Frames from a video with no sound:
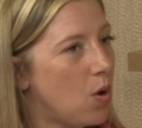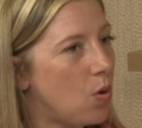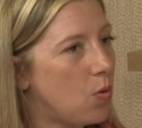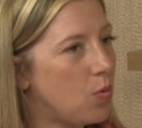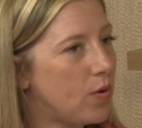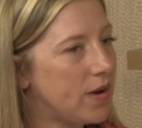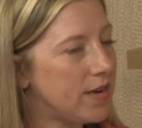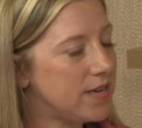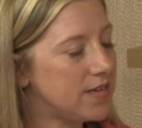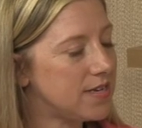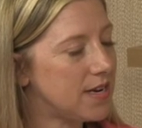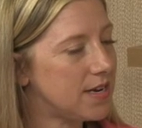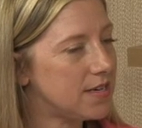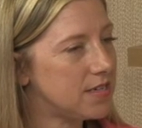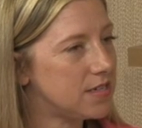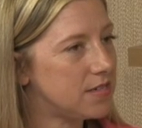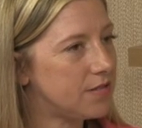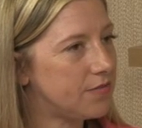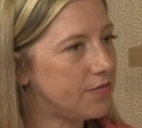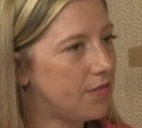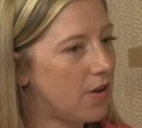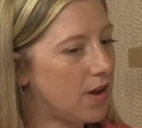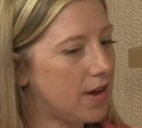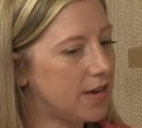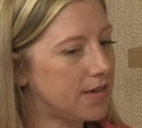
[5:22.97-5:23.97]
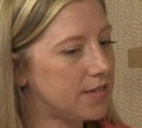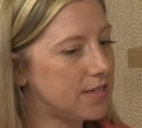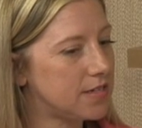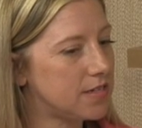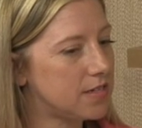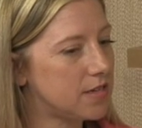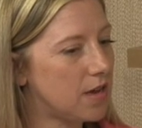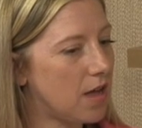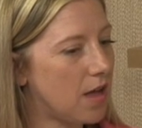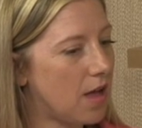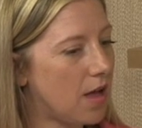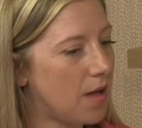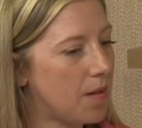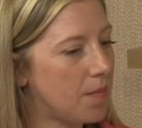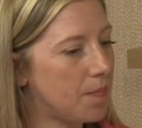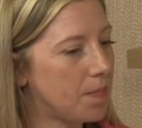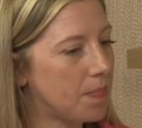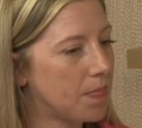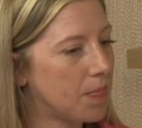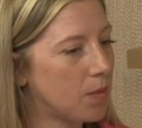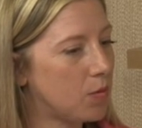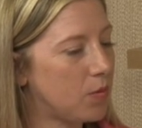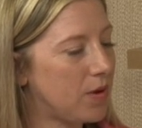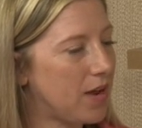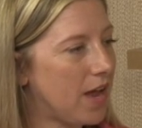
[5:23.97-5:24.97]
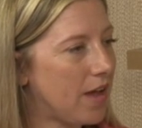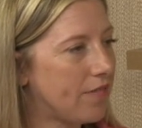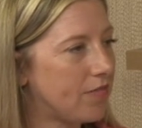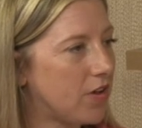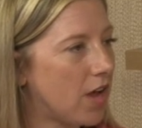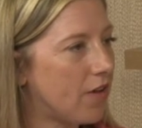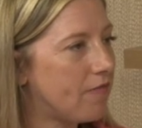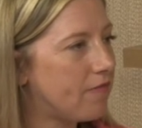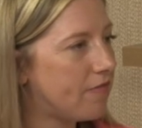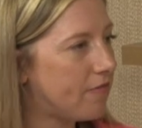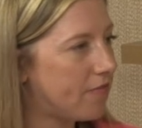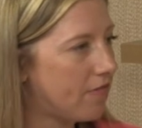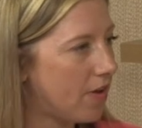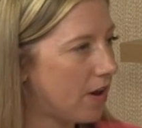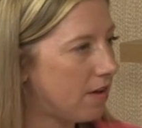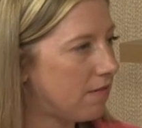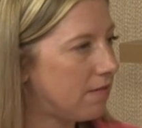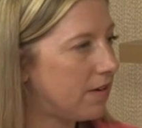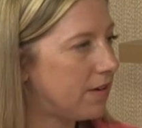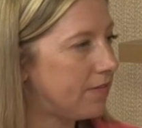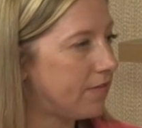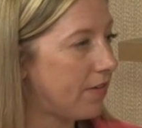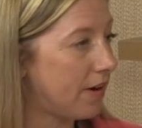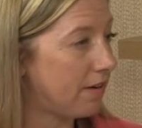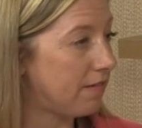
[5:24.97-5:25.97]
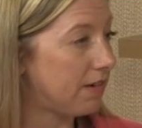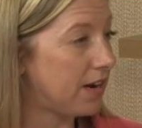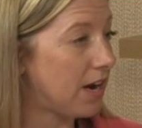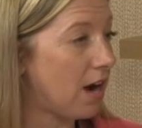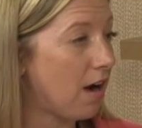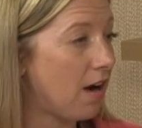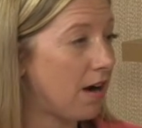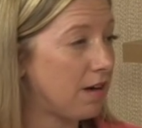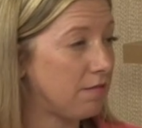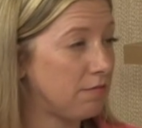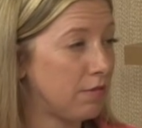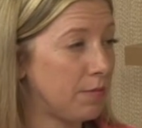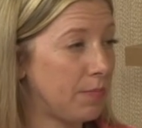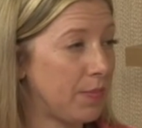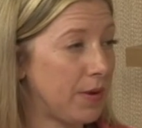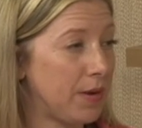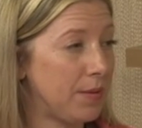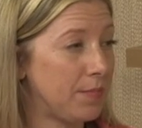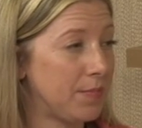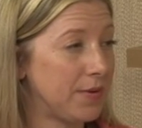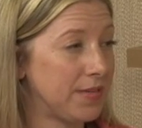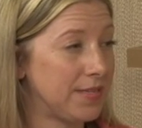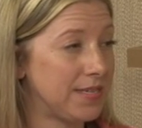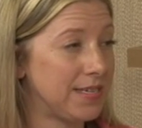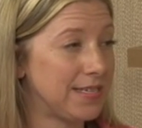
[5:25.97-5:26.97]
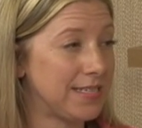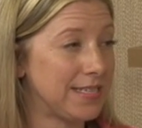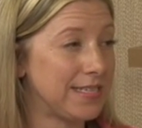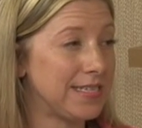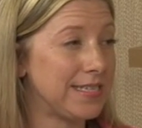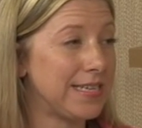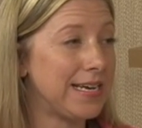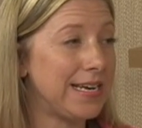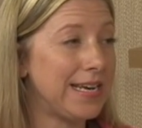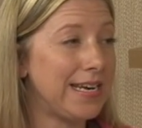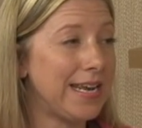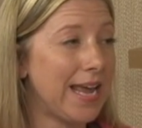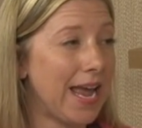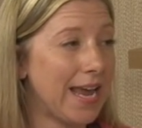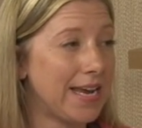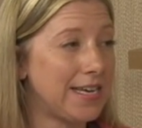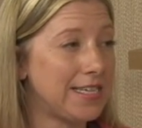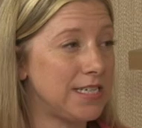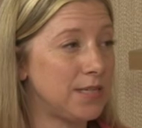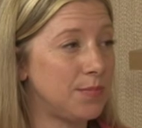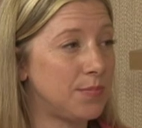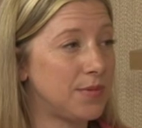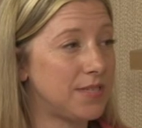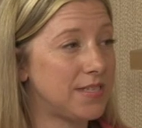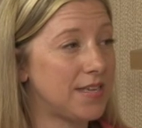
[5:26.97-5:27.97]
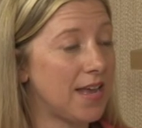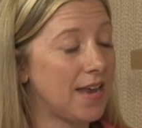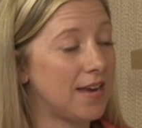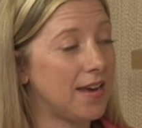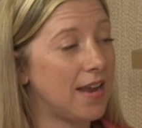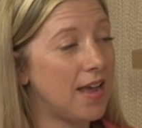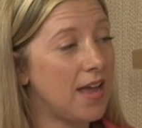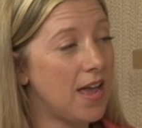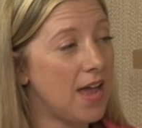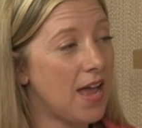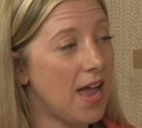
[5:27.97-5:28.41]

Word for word: We tend to find um, we have a very, very high repeat business, it's nearly 80%.